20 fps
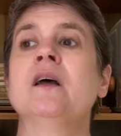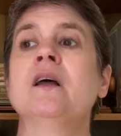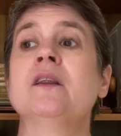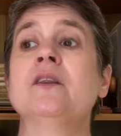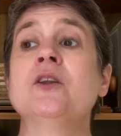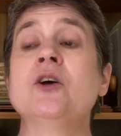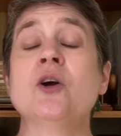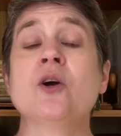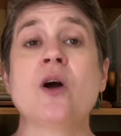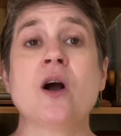
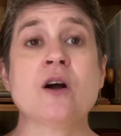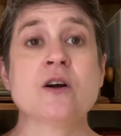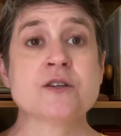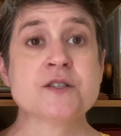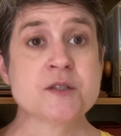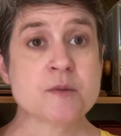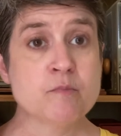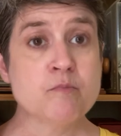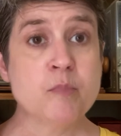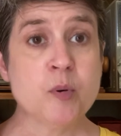There are
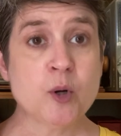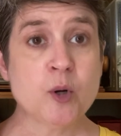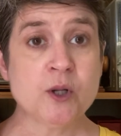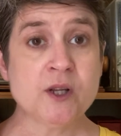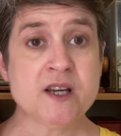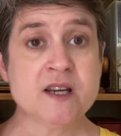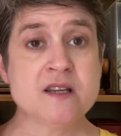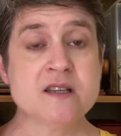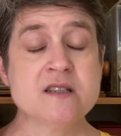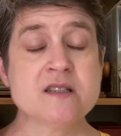some
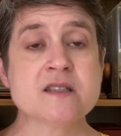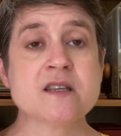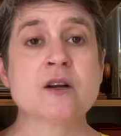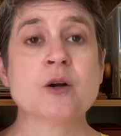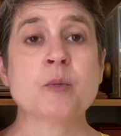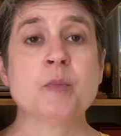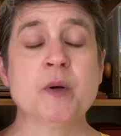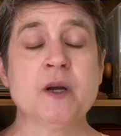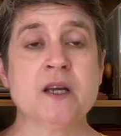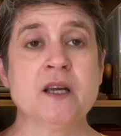bullies that are
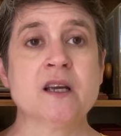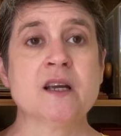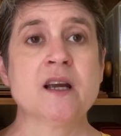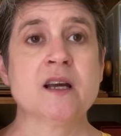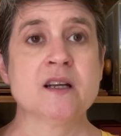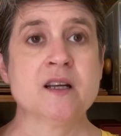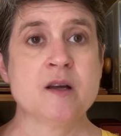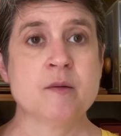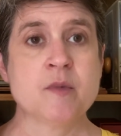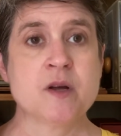picking
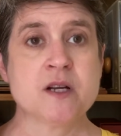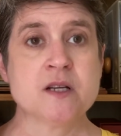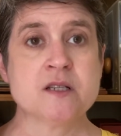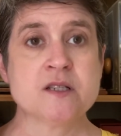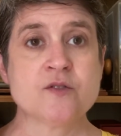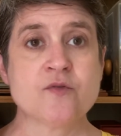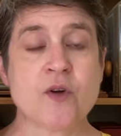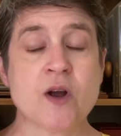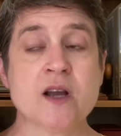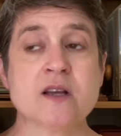on him and his
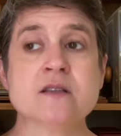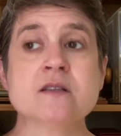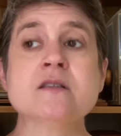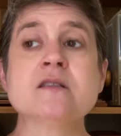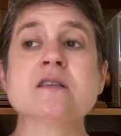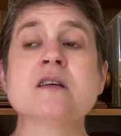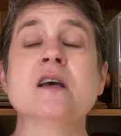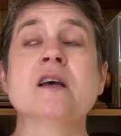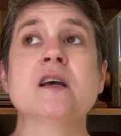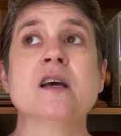
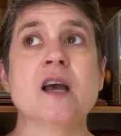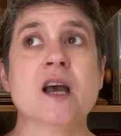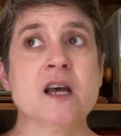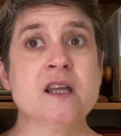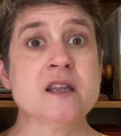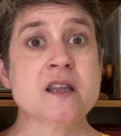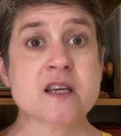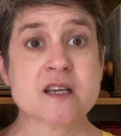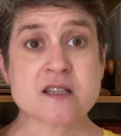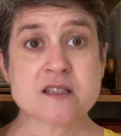friends,
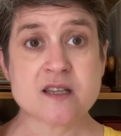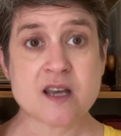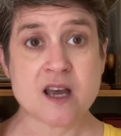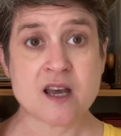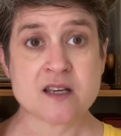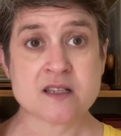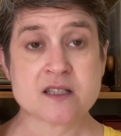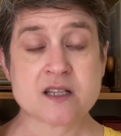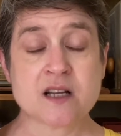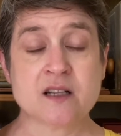and things
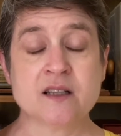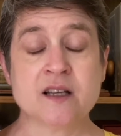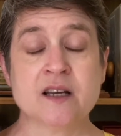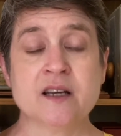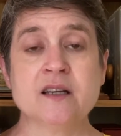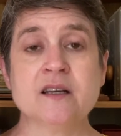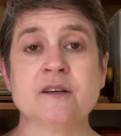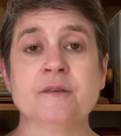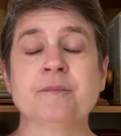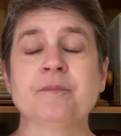
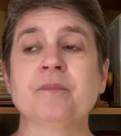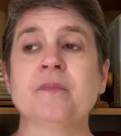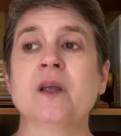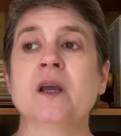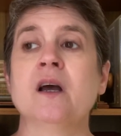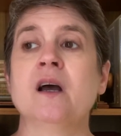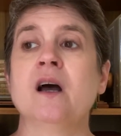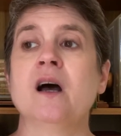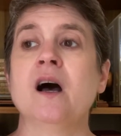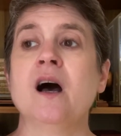escalate.
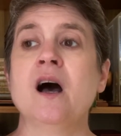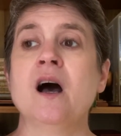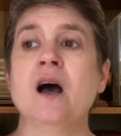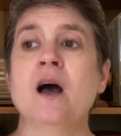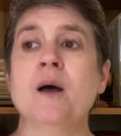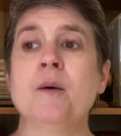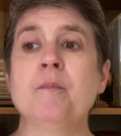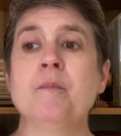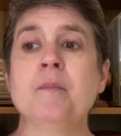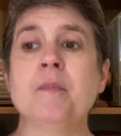
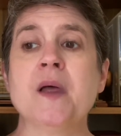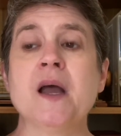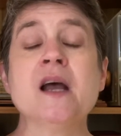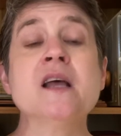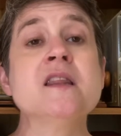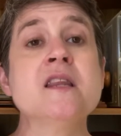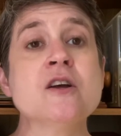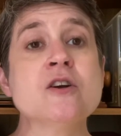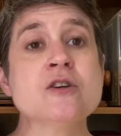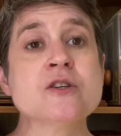Um,
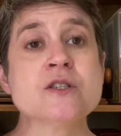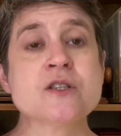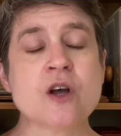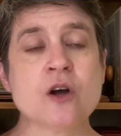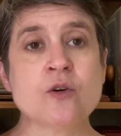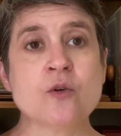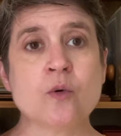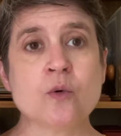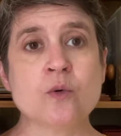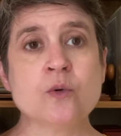and there's
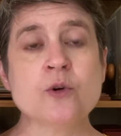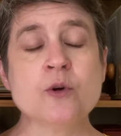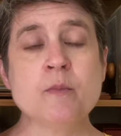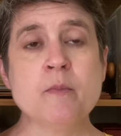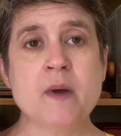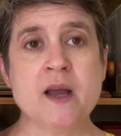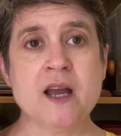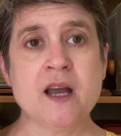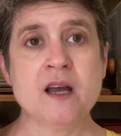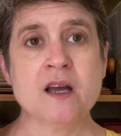an older
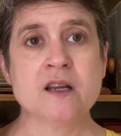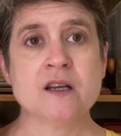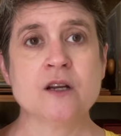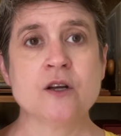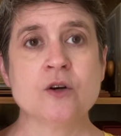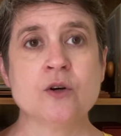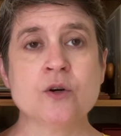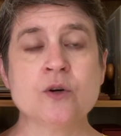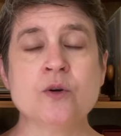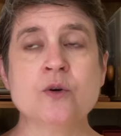man
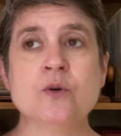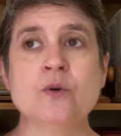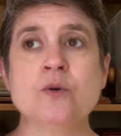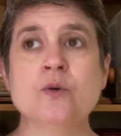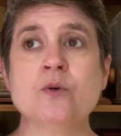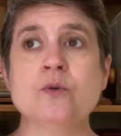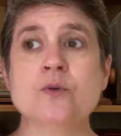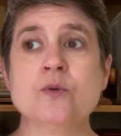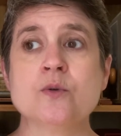who